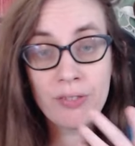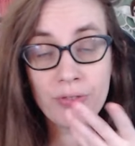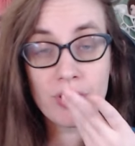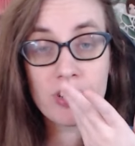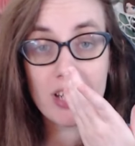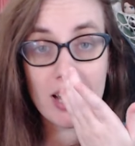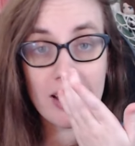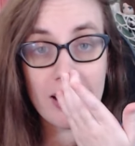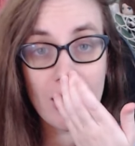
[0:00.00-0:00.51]
for
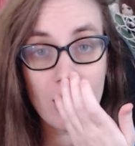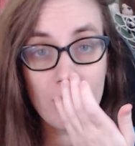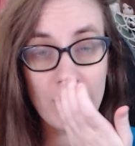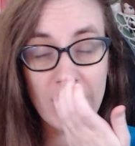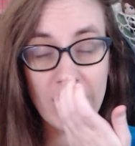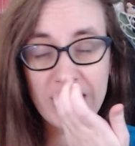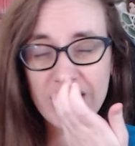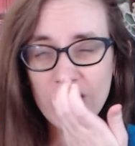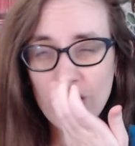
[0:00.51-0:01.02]
Duck Hunt, but
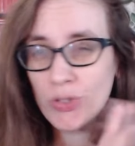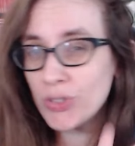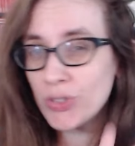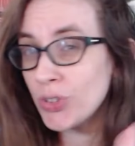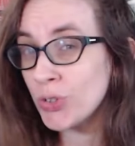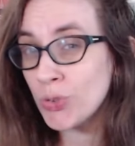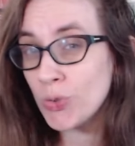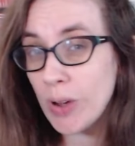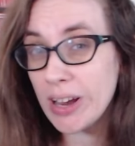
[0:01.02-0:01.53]
I don't
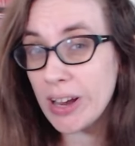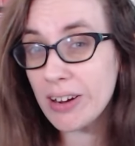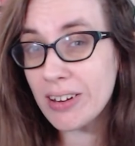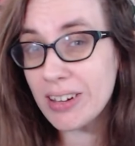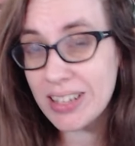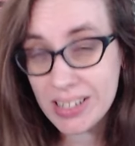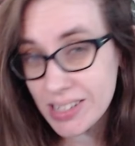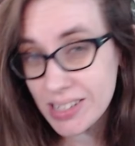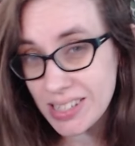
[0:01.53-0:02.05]
know where it
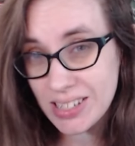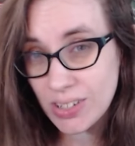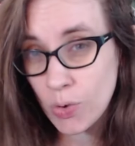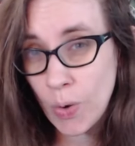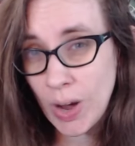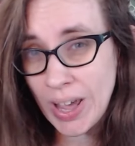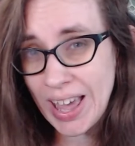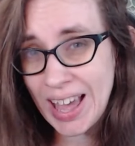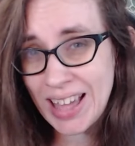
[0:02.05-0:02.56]
is
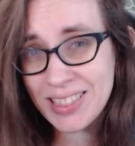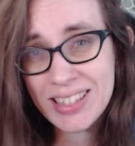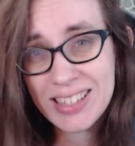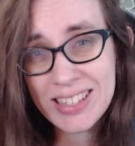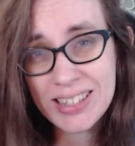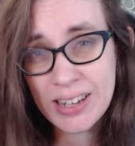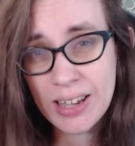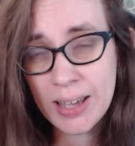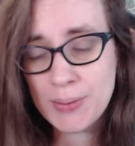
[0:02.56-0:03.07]
quite at this
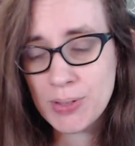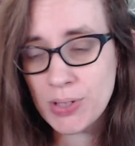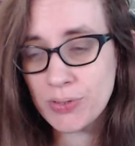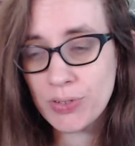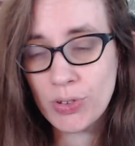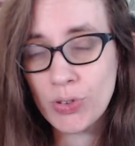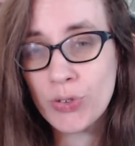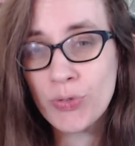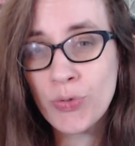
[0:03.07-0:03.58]
time, so I'll have to
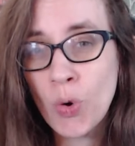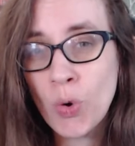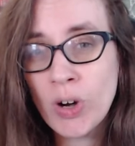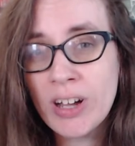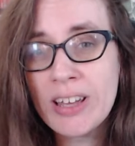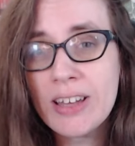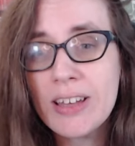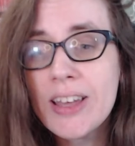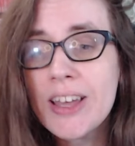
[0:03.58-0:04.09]
look for
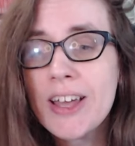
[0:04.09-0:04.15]
it.